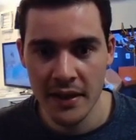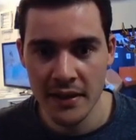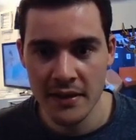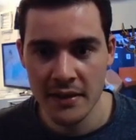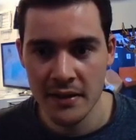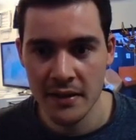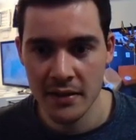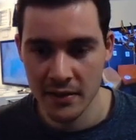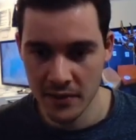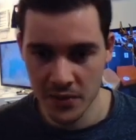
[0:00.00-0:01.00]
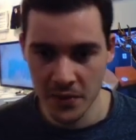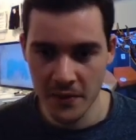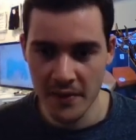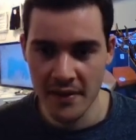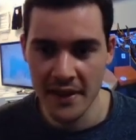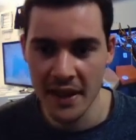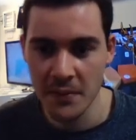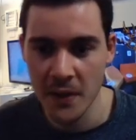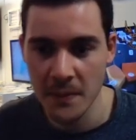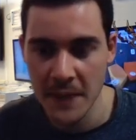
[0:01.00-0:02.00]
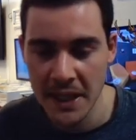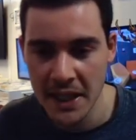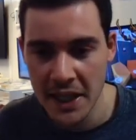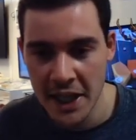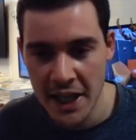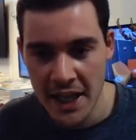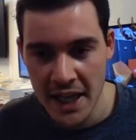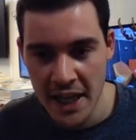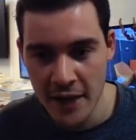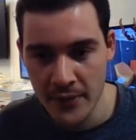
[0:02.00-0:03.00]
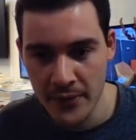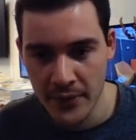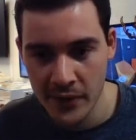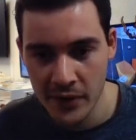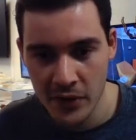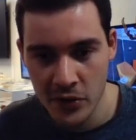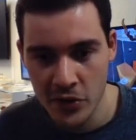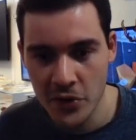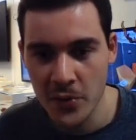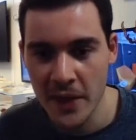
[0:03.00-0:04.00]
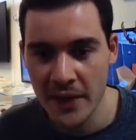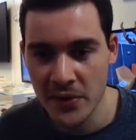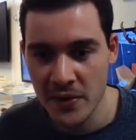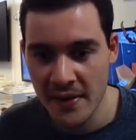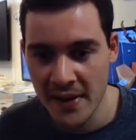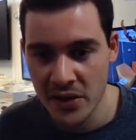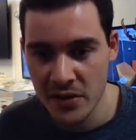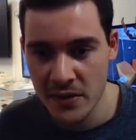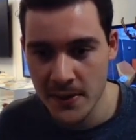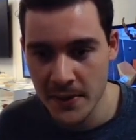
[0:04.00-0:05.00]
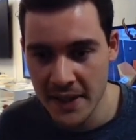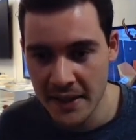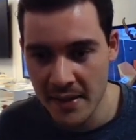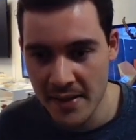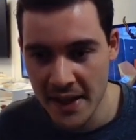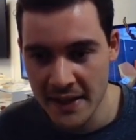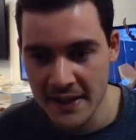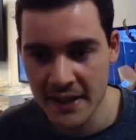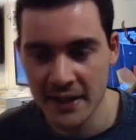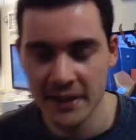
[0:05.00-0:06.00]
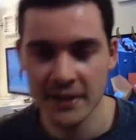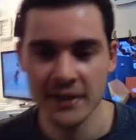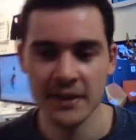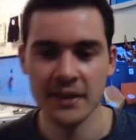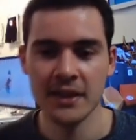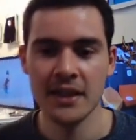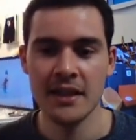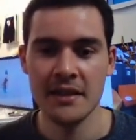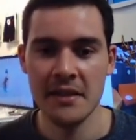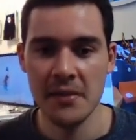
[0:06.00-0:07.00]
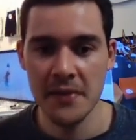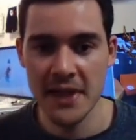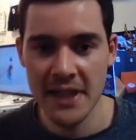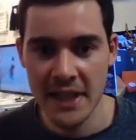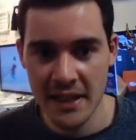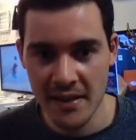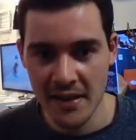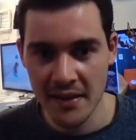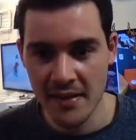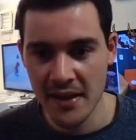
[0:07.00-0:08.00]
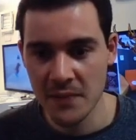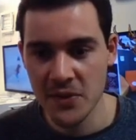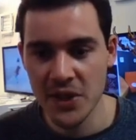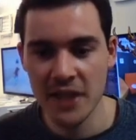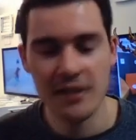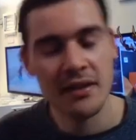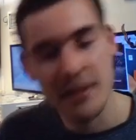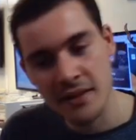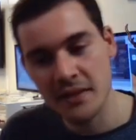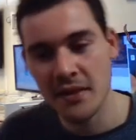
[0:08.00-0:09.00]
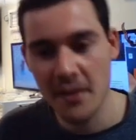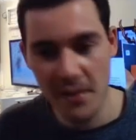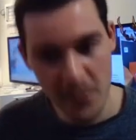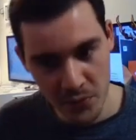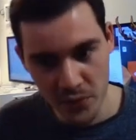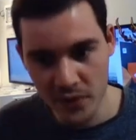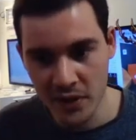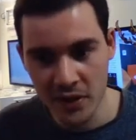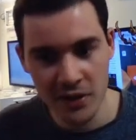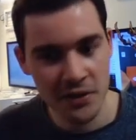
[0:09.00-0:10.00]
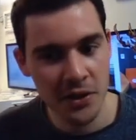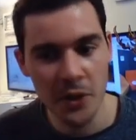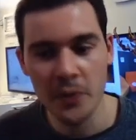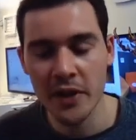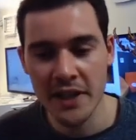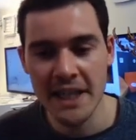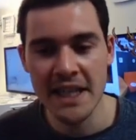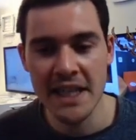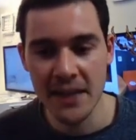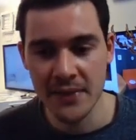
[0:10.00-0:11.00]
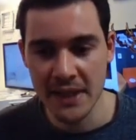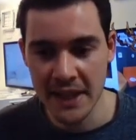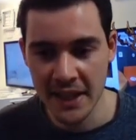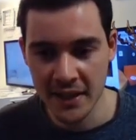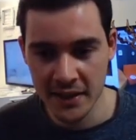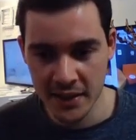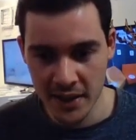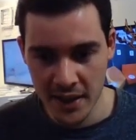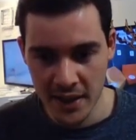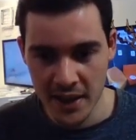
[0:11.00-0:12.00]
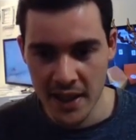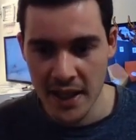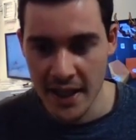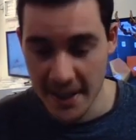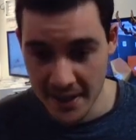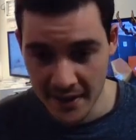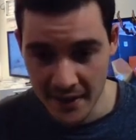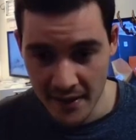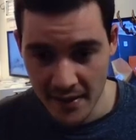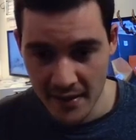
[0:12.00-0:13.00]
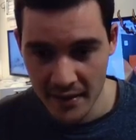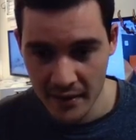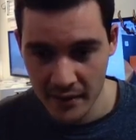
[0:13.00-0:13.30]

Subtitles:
end to make sure that drones land properly. If you have a transition to another state that's already inside the state machine, this will go on indefinitely.